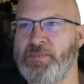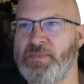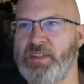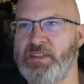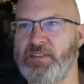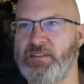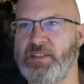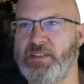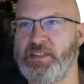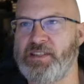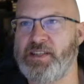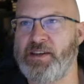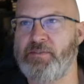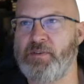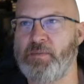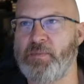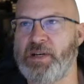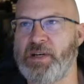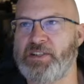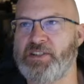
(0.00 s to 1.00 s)
These have a
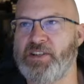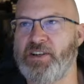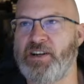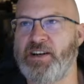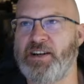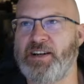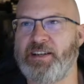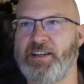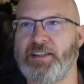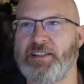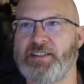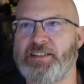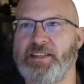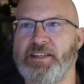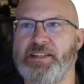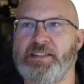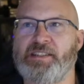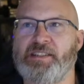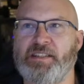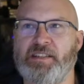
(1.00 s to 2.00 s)
much higher
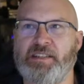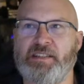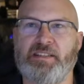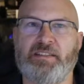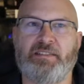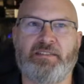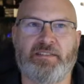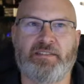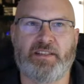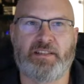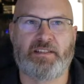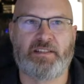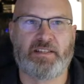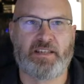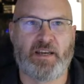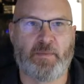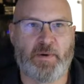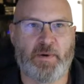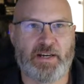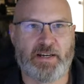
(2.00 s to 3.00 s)
density than the
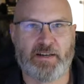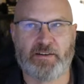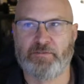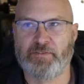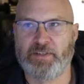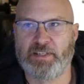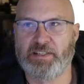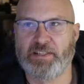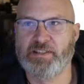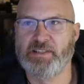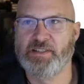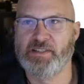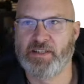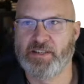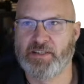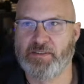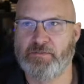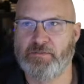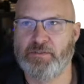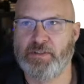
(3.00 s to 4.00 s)
Yamaha feeders. I
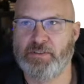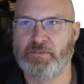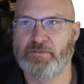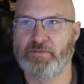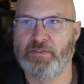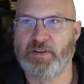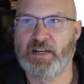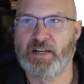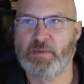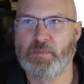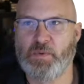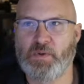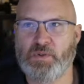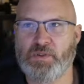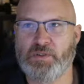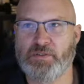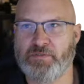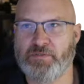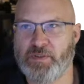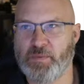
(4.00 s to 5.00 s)
can fit far
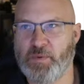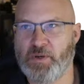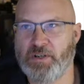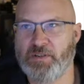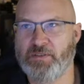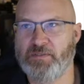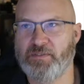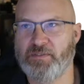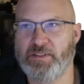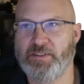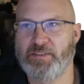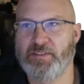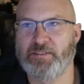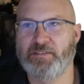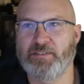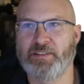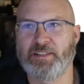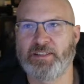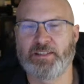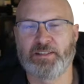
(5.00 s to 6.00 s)
more of them on. They're
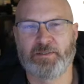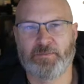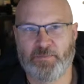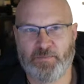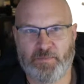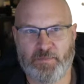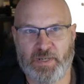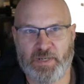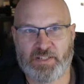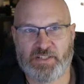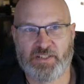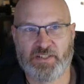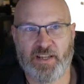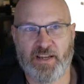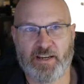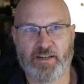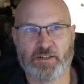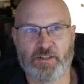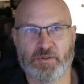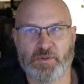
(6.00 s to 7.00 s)
much
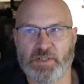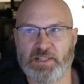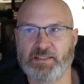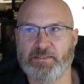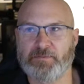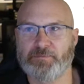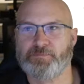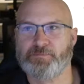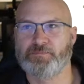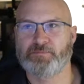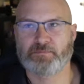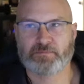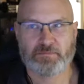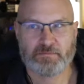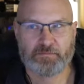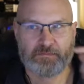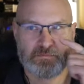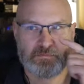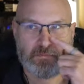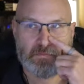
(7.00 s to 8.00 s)
narrower,
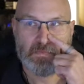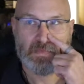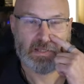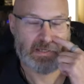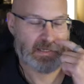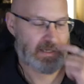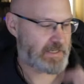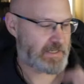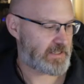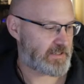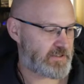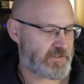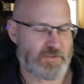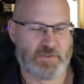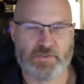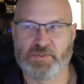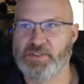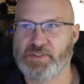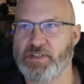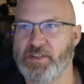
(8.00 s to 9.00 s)
and
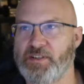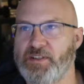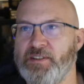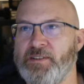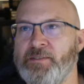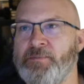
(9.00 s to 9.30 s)
also